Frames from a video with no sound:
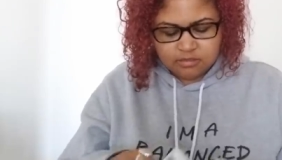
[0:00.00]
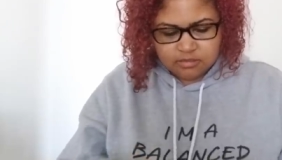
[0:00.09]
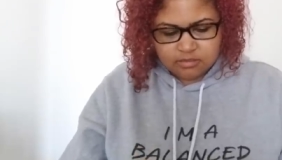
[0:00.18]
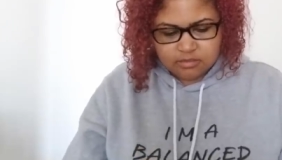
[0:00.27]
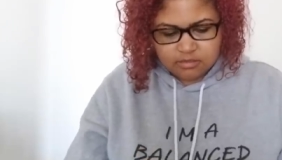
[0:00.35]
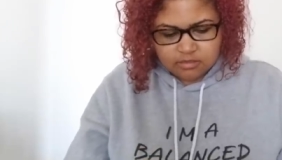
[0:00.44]

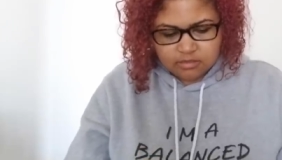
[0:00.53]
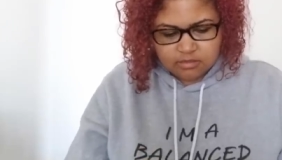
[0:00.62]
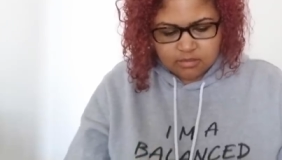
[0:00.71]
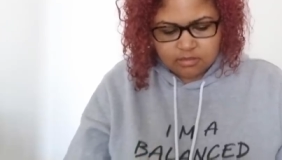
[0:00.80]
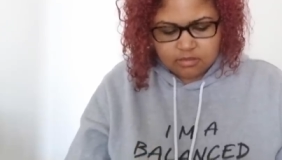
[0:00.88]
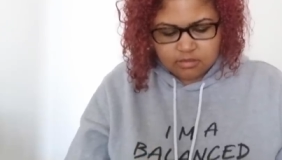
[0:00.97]

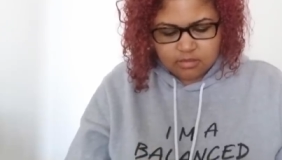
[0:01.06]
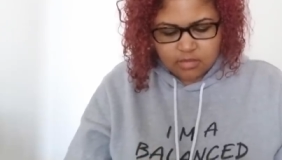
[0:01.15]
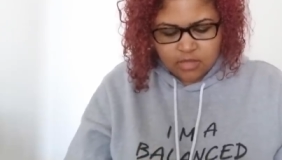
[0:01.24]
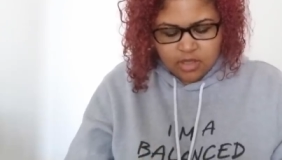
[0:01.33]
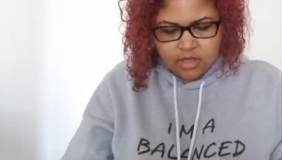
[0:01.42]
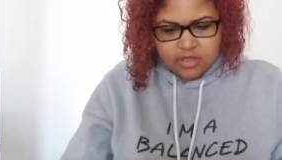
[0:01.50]

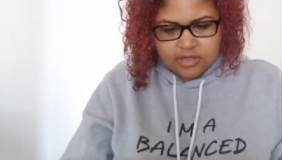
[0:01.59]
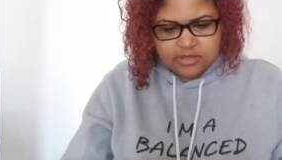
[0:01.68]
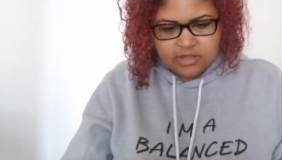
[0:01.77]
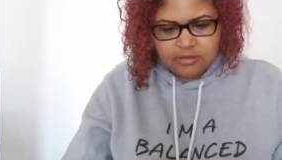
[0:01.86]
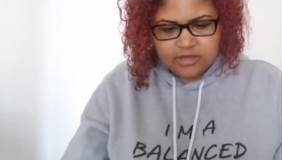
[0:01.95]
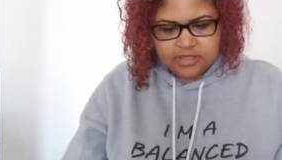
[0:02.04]
So
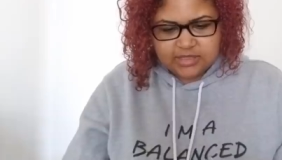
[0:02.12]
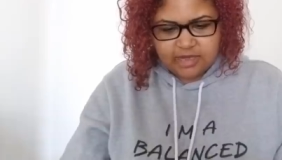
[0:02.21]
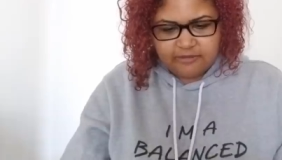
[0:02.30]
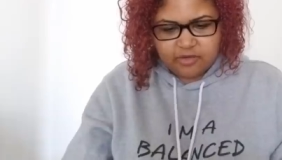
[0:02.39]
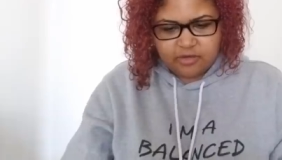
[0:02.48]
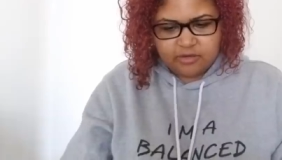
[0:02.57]
I have the
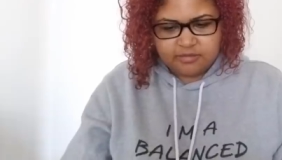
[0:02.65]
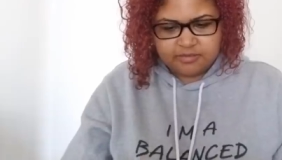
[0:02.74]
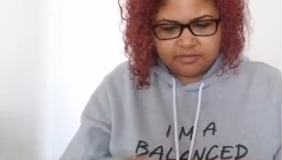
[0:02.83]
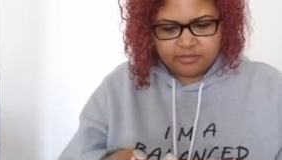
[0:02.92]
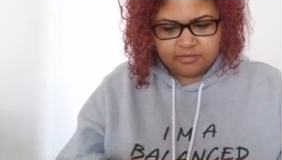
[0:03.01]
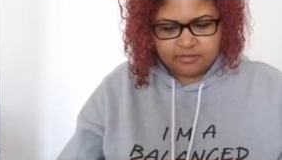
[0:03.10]
devil
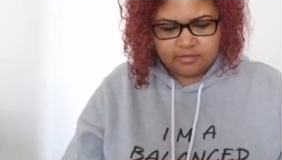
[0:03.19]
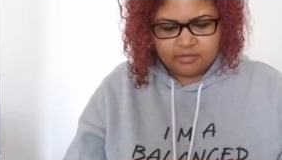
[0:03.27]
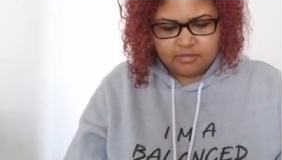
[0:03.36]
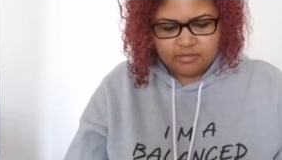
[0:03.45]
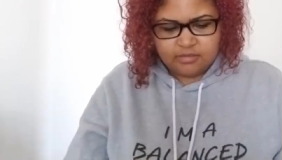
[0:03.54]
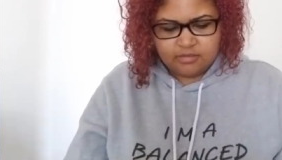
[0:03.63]

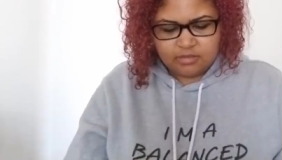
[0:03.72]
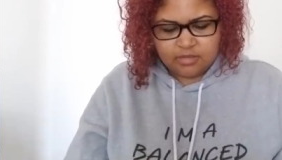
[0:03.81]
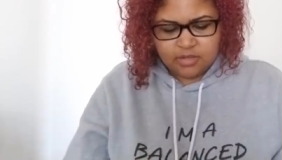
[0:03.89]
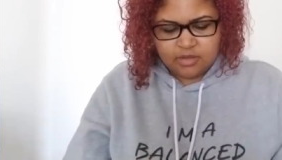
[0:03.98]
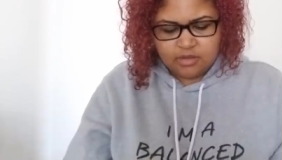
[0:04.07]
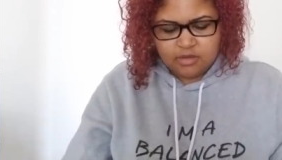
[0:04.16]

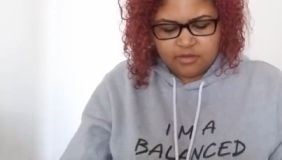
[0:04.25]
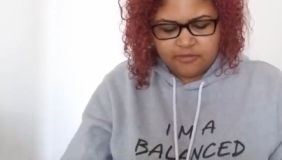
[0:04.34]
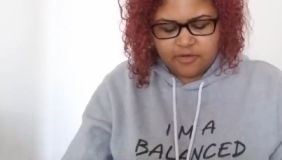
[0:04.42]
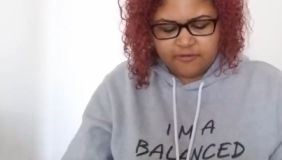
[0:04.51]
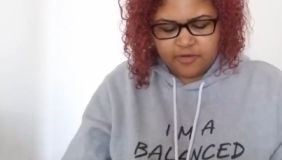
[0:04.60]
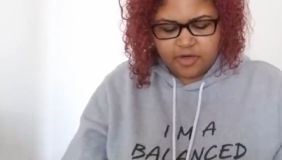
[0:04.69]

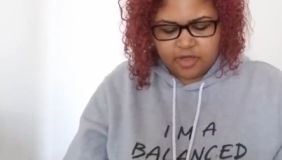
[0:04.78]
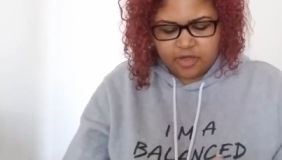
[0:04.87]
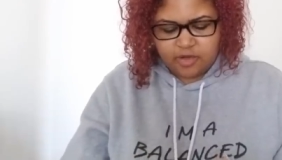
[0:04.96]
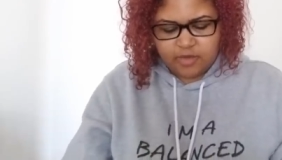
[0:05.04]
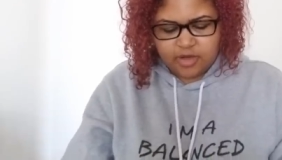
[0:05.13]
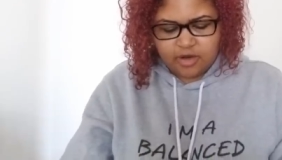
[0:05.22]
for
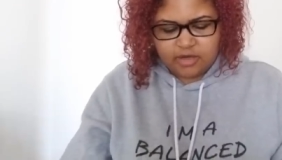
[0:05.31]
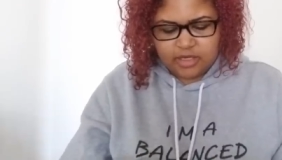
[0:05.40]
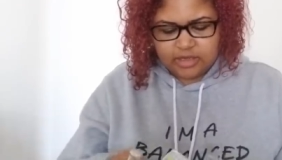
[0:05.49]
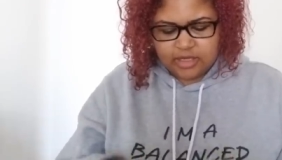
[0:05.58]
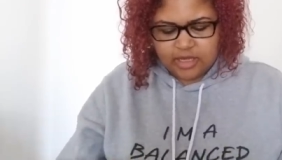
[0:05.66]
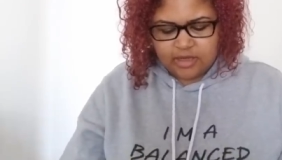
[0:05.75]
Virgo
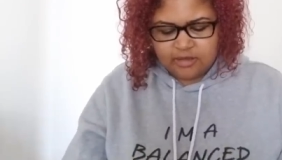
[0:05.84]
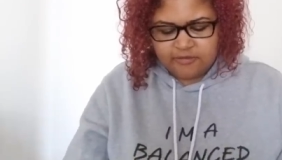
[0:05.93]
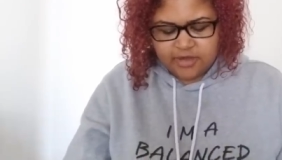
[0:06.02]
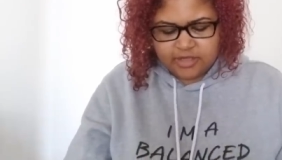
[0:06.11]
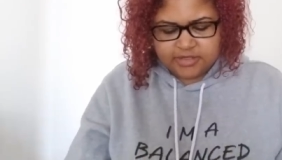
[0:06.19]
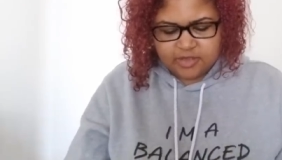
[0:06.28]
regarding love,
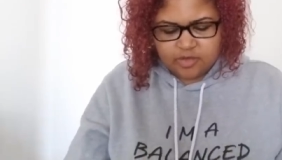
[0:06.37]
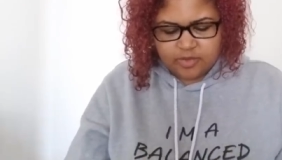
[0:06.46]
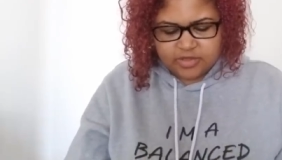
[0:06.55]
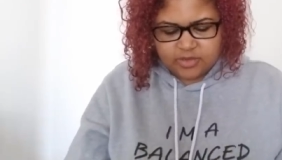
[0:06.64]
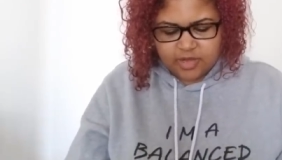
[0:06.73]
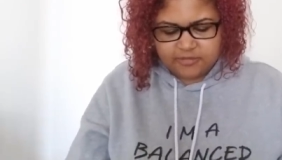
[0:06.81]
October
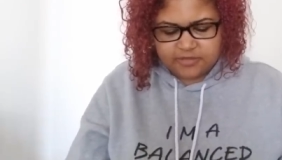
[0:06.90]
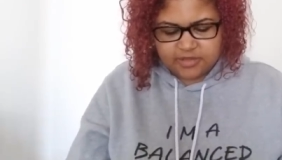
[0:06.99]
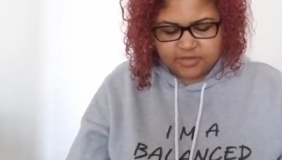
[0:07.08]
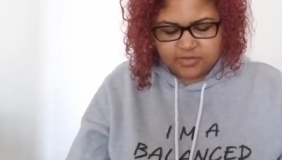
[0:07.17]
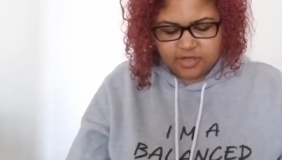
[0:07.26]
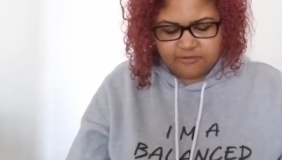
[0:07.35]
12th to the
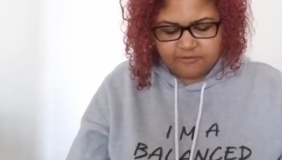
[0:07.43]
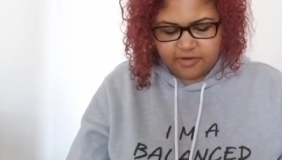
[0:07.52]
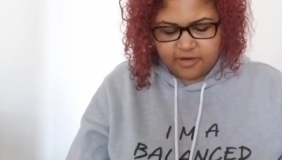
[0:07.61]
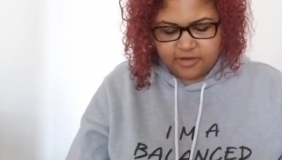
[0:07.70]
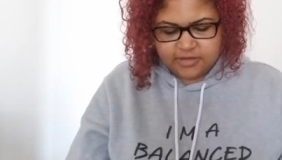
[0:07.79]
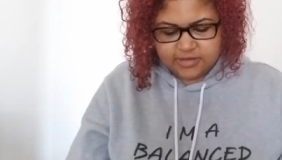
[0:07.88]

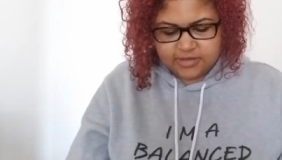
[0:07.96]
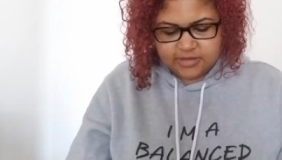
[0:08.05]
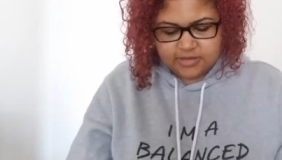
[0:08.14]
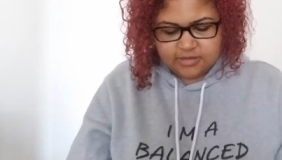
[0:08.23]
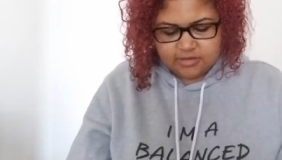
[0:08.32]
21st.